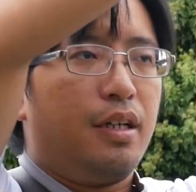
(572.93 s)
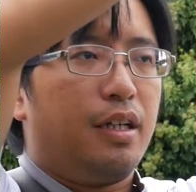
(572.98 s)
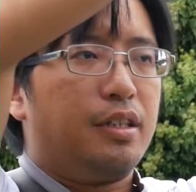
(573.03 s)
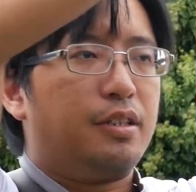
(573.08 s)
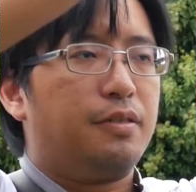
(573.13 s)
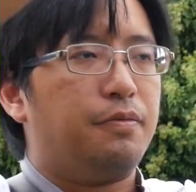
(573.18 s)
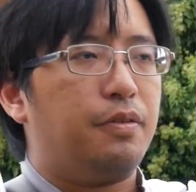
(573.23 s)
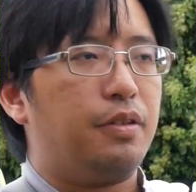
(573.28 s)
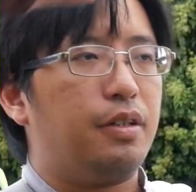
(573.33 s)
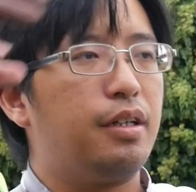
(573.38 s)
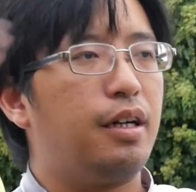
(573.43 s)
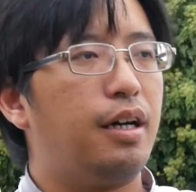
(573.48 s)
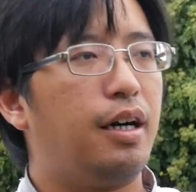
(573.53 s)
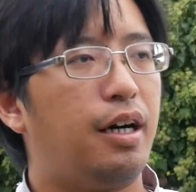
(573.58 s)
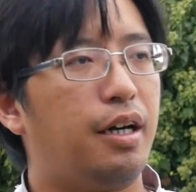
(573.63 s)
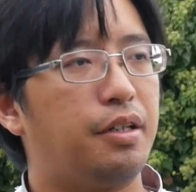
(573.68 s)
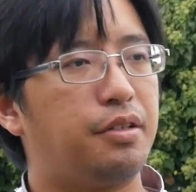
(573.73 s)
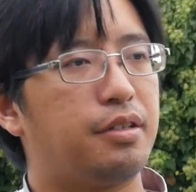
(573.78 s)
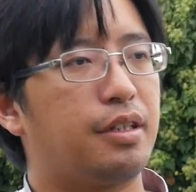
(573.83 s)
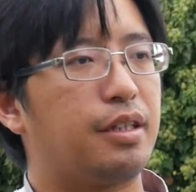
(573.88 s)
It's very
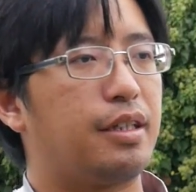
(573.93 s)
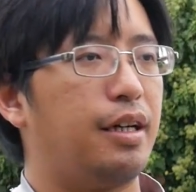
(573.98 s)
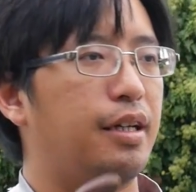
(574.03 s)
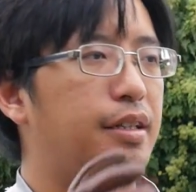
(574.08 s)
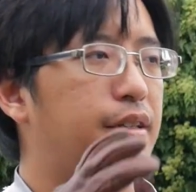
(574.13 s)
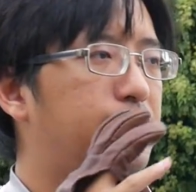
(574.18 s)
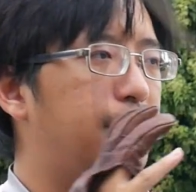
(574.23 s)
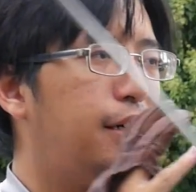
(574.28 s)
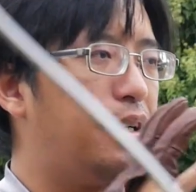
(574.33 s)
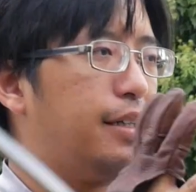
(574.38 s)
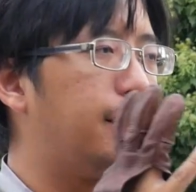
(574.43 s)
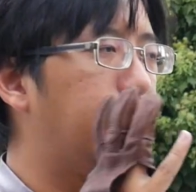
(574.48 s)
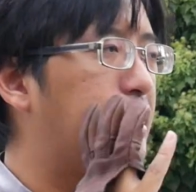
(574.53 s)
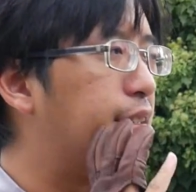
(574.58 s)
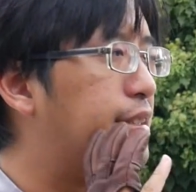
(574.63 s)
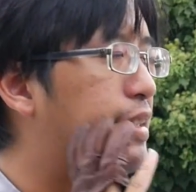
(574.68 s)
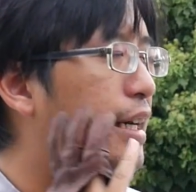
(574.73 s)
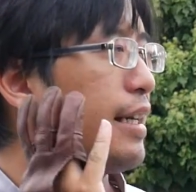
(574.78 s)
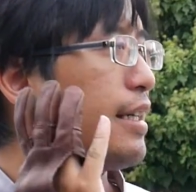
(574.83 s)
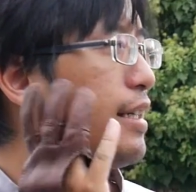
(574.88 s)
hard to get that
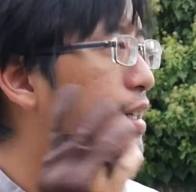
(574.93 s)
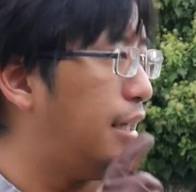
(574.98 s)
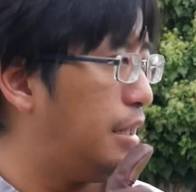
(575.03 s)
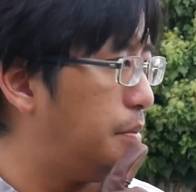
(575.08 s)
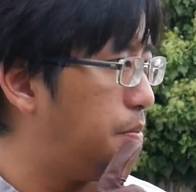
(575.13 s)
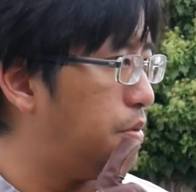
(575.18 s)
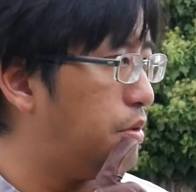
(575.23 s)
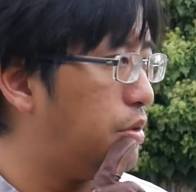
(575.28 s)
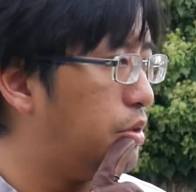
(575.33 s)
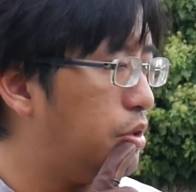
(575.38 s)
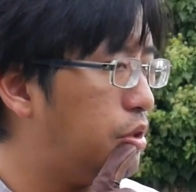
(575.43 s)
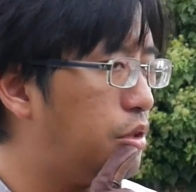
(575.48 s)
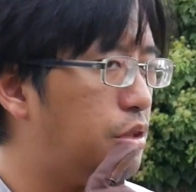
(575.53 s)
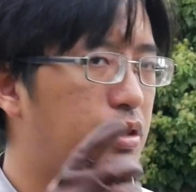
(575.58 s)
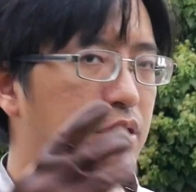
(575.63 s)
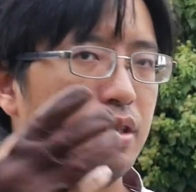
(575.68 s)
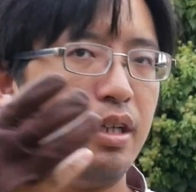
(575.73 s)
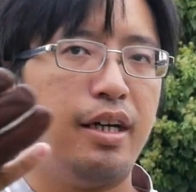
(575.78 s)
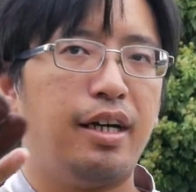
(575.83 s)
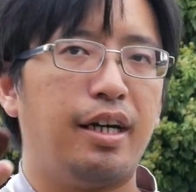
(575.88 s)
exact head
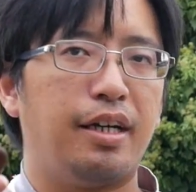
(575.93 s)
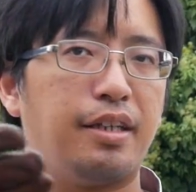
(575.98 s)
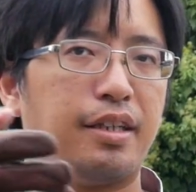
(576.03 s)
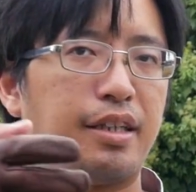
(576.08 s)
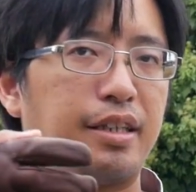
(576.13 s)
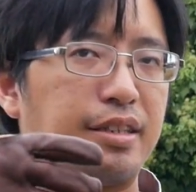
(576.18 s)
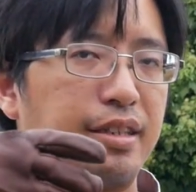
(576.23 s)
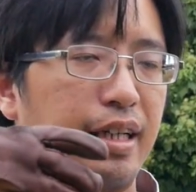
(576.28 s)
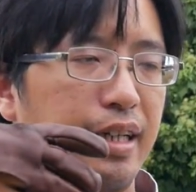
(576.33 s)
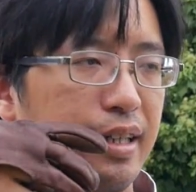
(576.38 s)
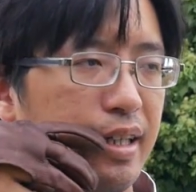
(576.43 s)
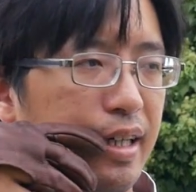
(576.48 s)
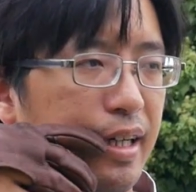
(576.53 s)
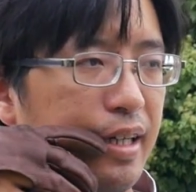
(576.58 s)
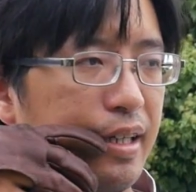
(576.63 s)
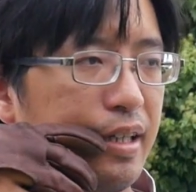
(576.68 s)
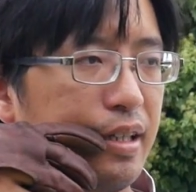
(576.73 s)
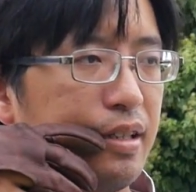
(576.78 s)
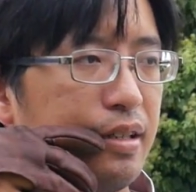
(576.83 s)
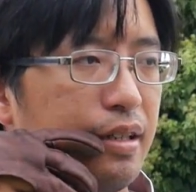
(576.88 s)
position and the exact
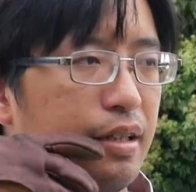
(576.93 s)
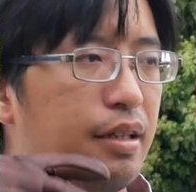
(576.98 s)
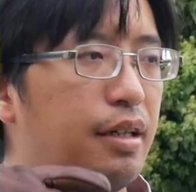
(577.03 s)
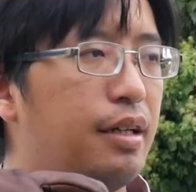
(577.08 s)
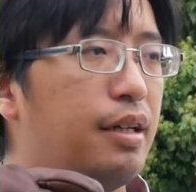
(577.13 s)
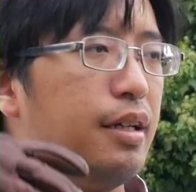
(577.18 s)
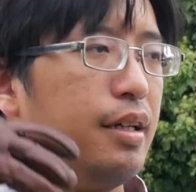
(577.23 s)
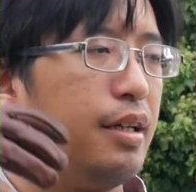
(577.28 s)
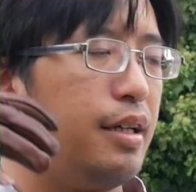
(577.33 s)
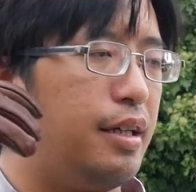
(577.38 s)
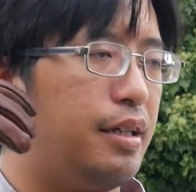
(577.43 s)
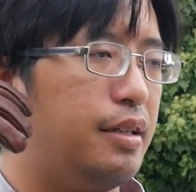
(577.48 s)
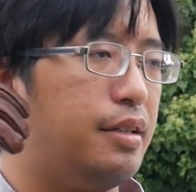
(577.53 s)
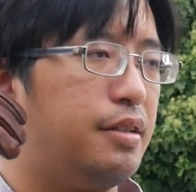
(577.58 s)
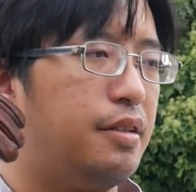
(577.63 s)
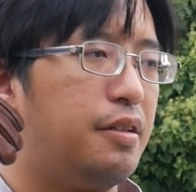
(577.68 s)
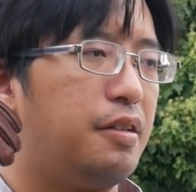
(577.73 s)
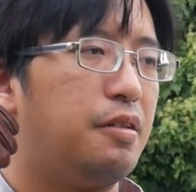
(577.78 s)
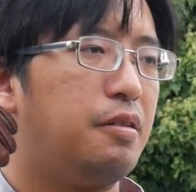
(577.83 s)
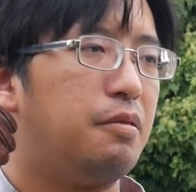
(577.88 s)
anchor
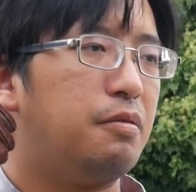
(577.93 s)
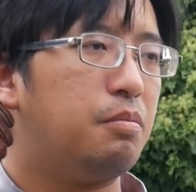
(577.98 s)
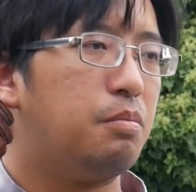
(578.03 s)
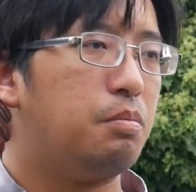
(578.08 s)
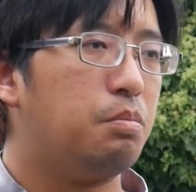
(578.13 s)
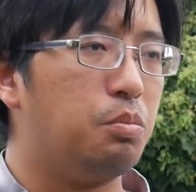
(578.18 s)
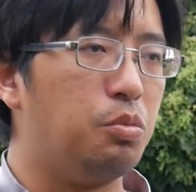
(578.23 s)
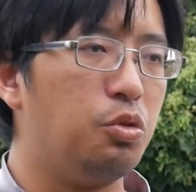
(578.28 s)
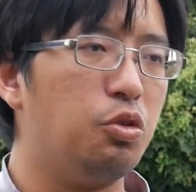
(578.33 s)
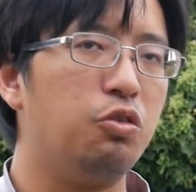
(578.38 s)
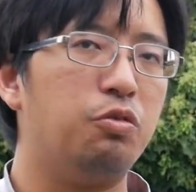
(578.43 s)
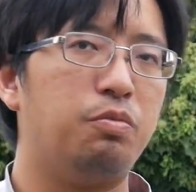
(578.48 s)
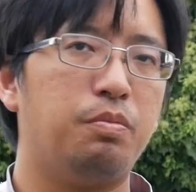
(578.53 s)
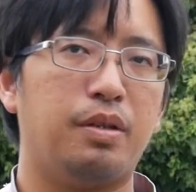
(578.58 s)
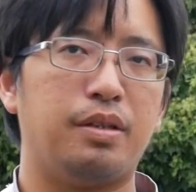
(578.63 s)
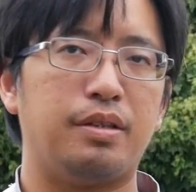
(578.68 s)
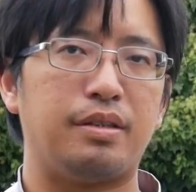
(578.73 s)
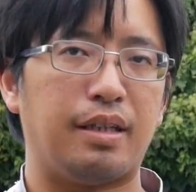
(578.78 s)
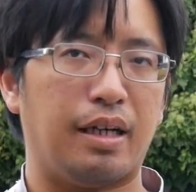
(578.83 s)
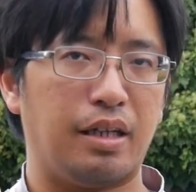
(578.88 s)
in the
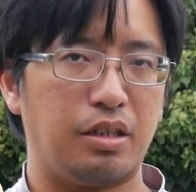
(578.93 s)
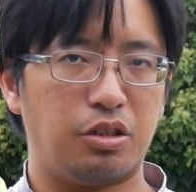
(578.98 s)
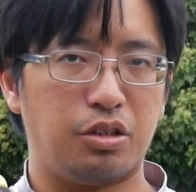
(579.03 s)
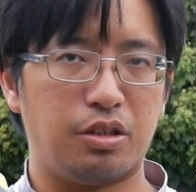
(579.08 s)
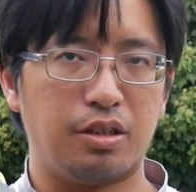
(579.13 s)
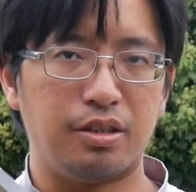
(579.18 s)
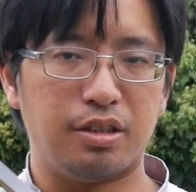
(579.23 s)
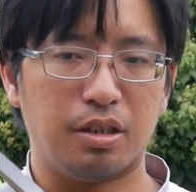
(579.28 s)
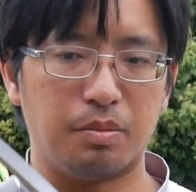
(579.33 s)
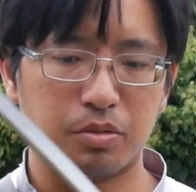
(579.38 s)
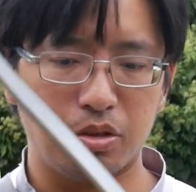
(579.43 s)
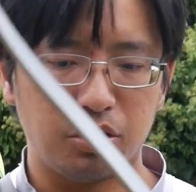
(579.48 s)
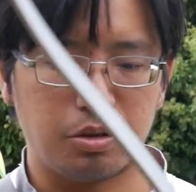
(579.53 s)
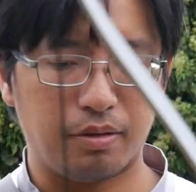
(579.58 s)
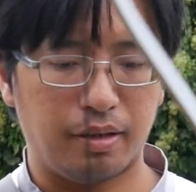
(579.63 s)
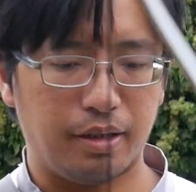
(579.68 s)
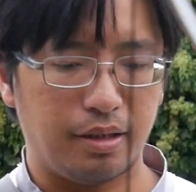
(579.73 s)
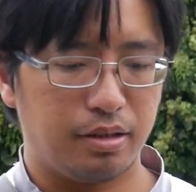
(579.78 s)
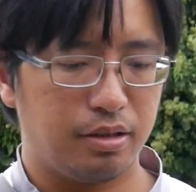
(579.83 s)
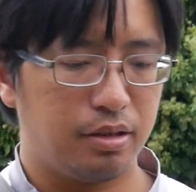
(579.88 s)
movement that she
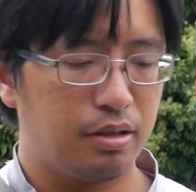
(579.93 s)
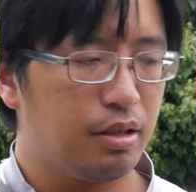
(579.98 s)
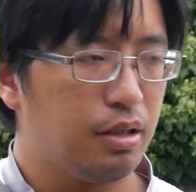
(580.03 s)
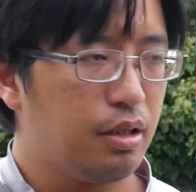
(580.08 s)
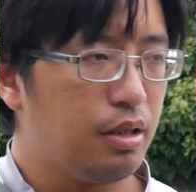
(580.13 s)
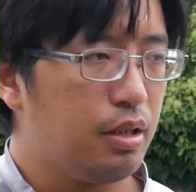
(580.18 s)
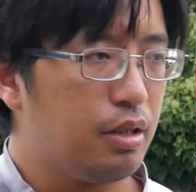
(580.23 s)
demonstrates.